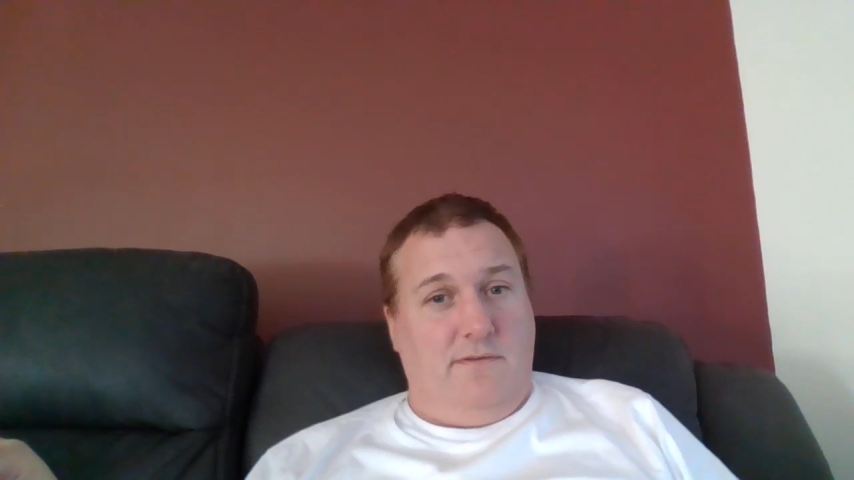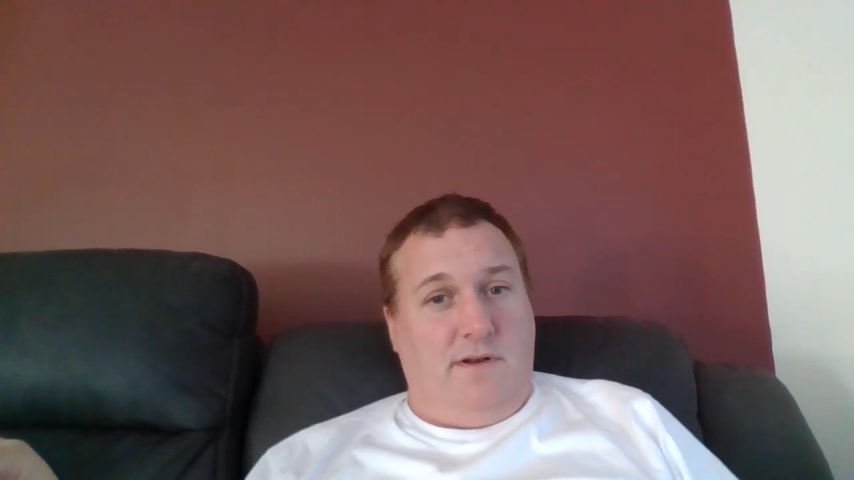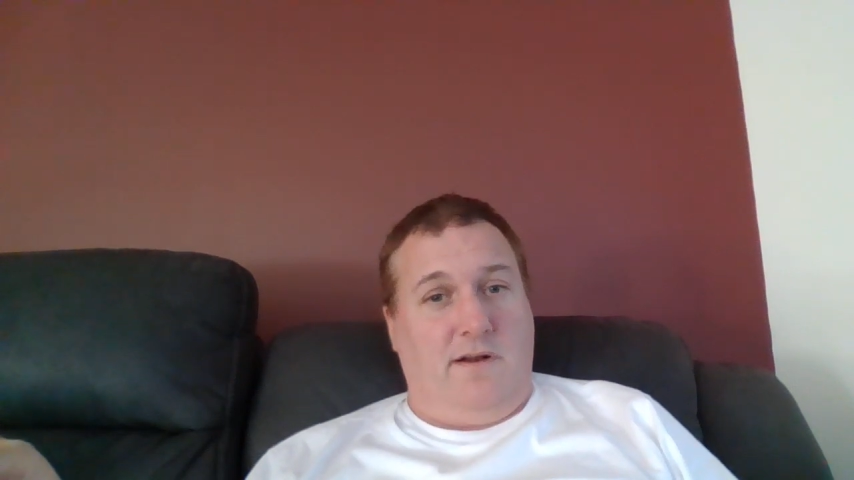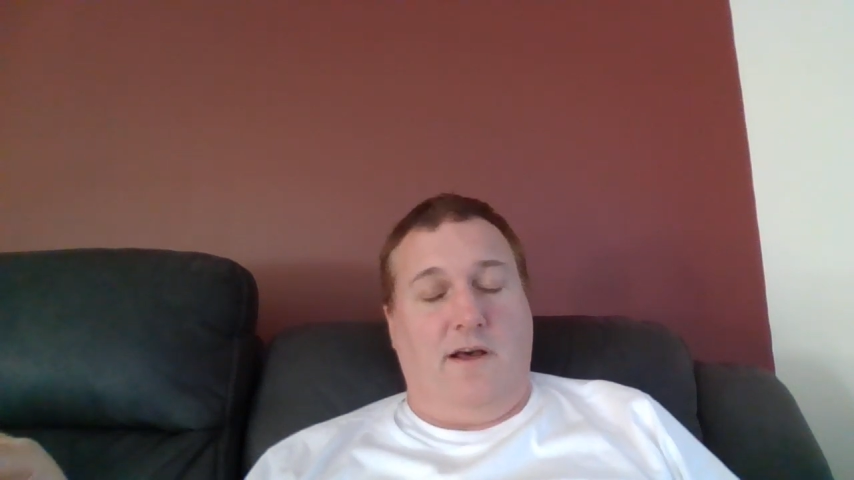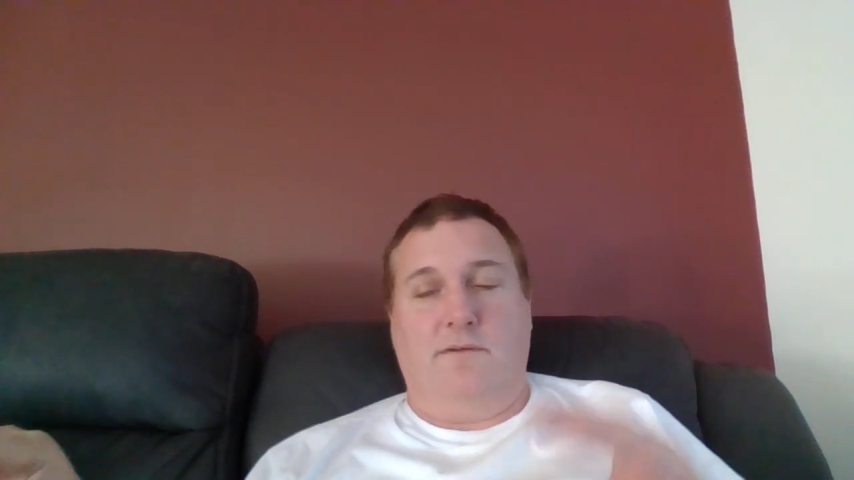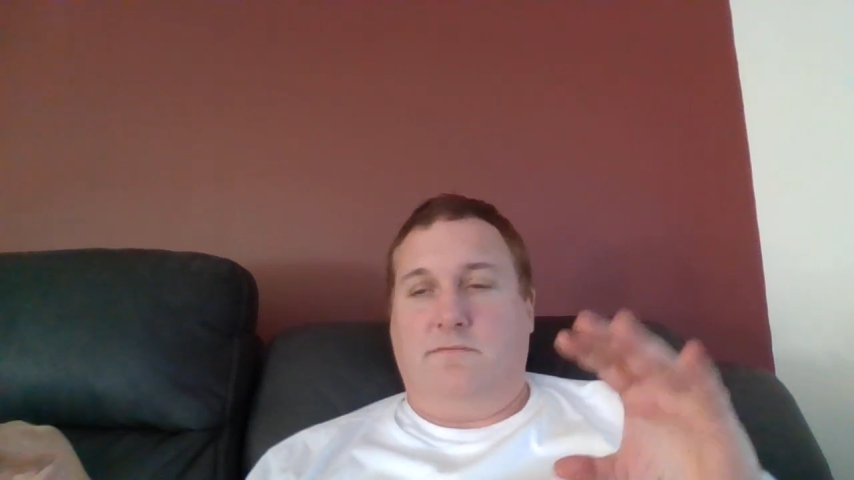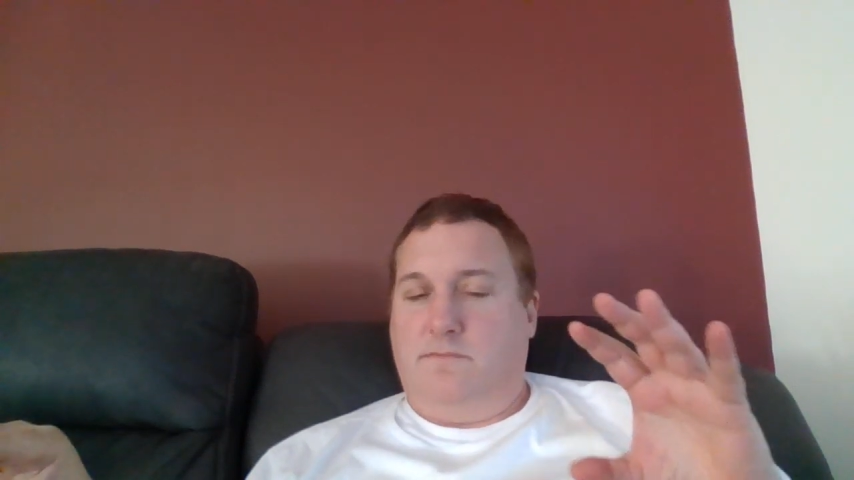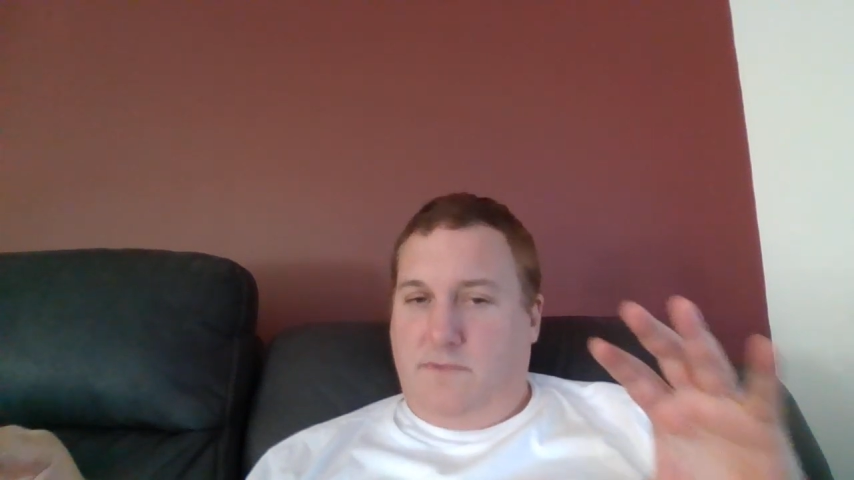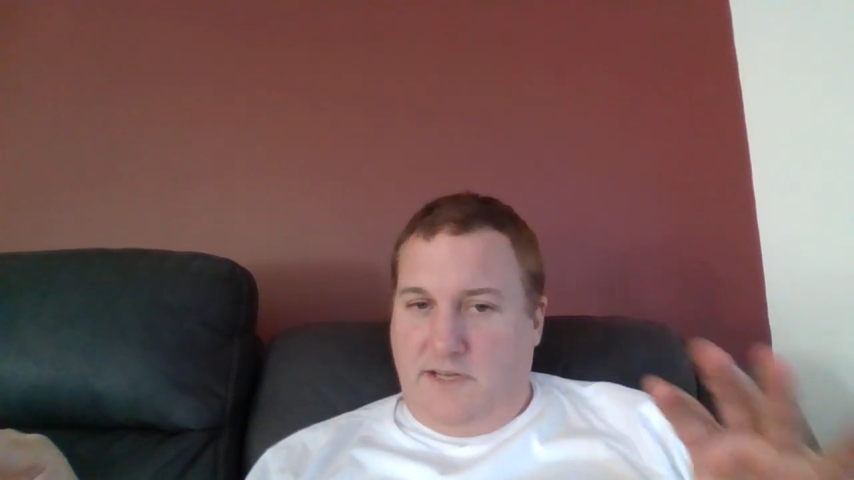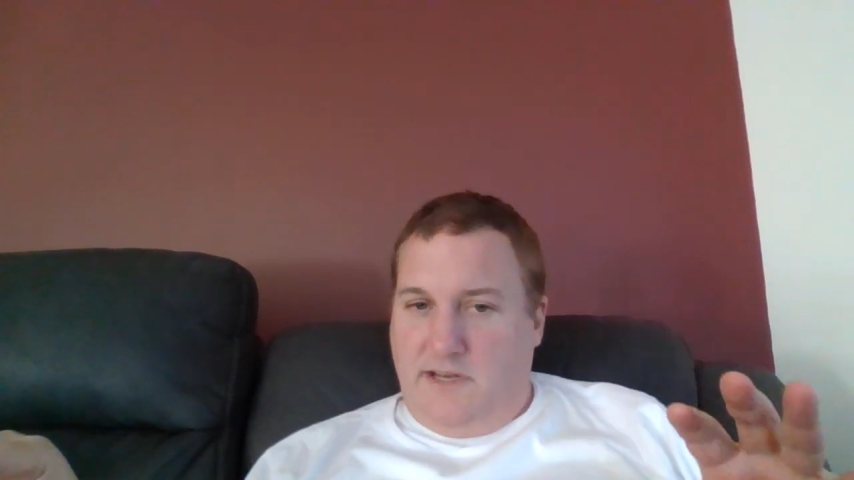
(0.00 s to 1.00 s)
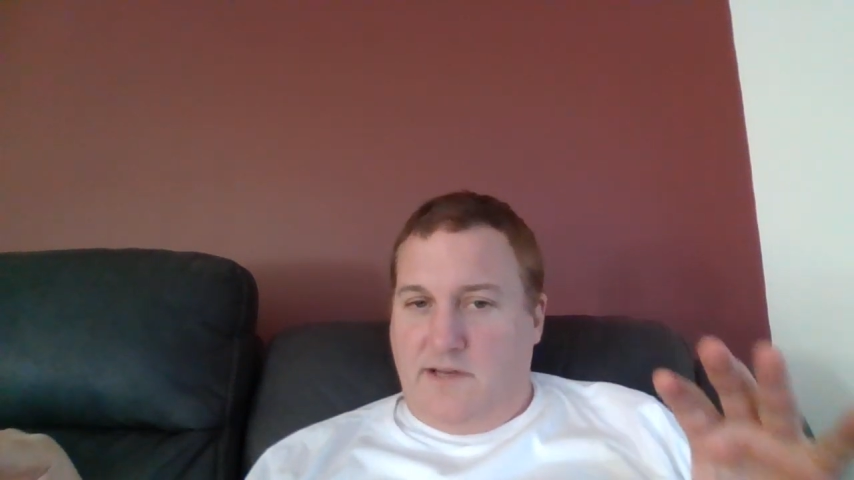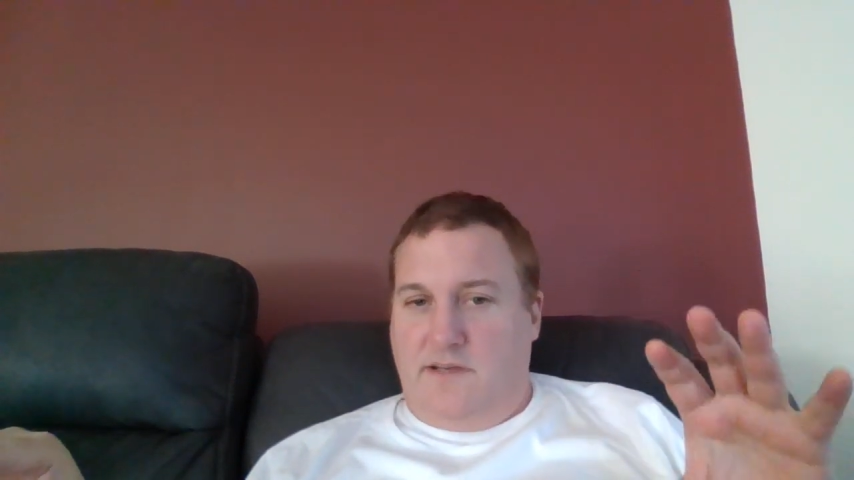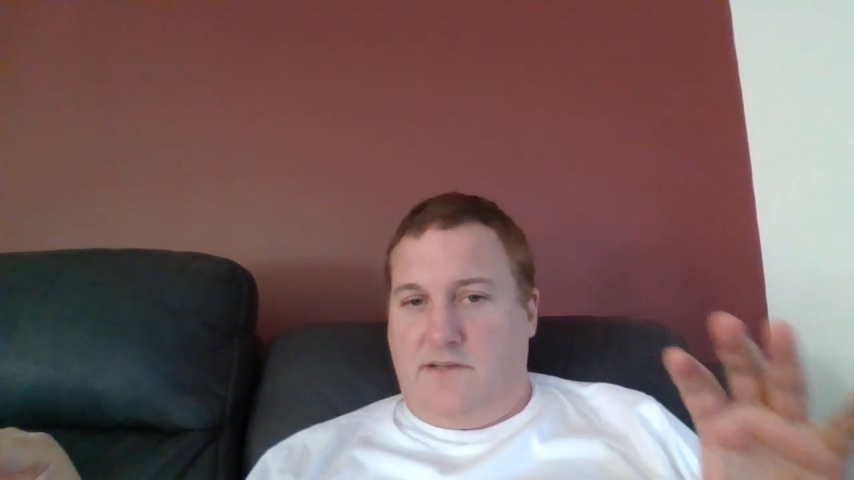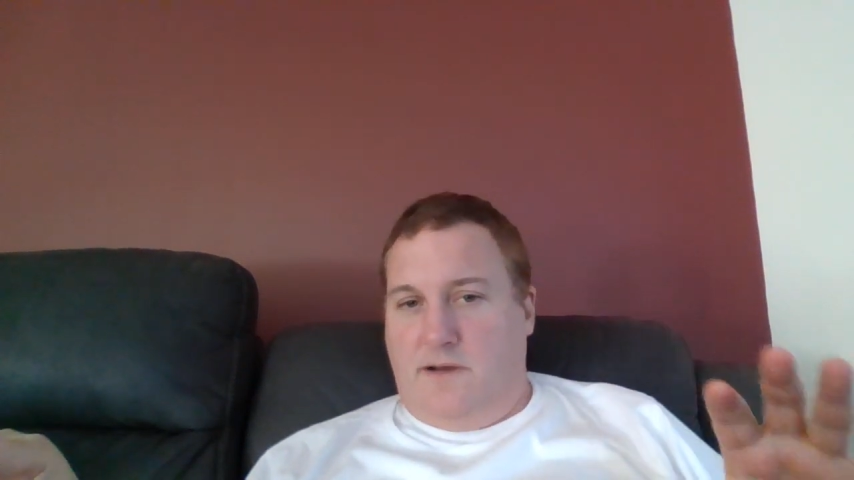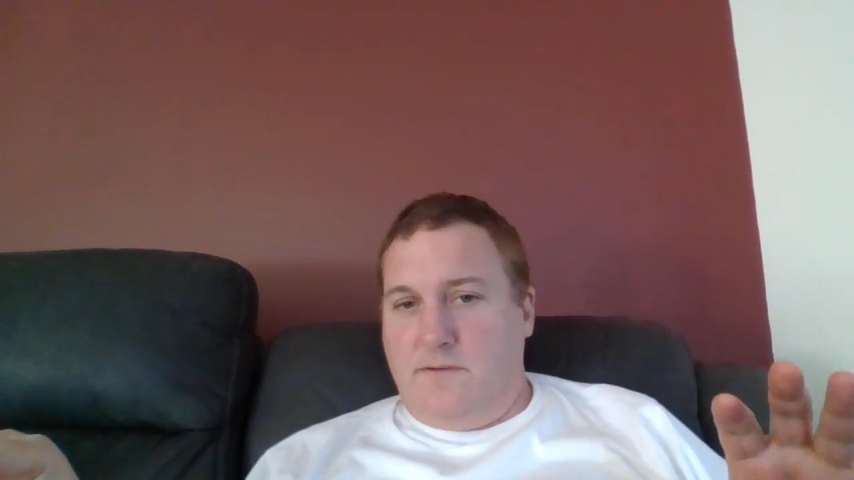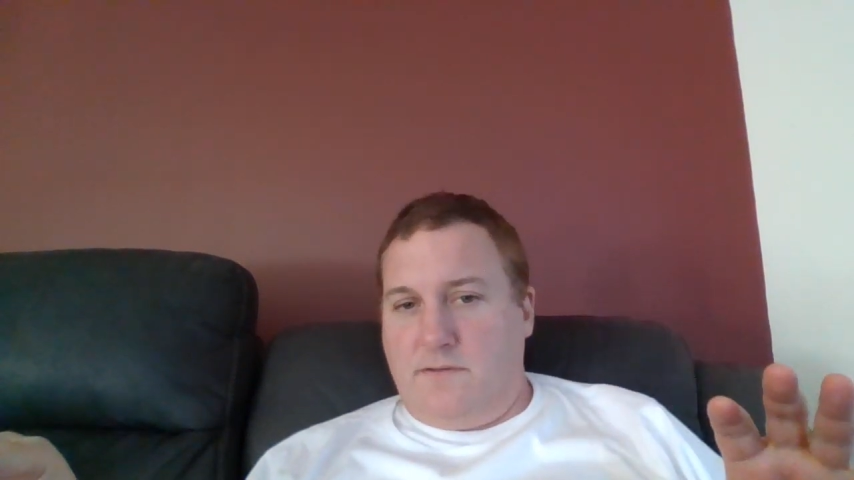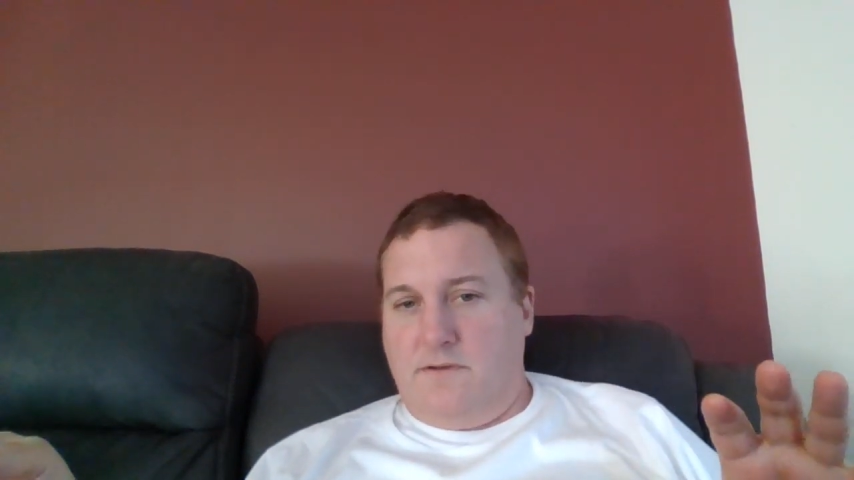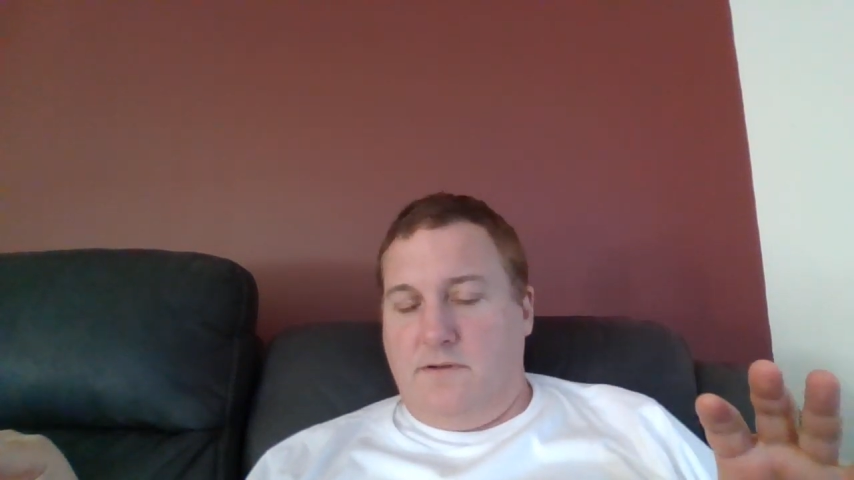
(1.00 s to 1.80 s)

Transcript: And I know legally you don't,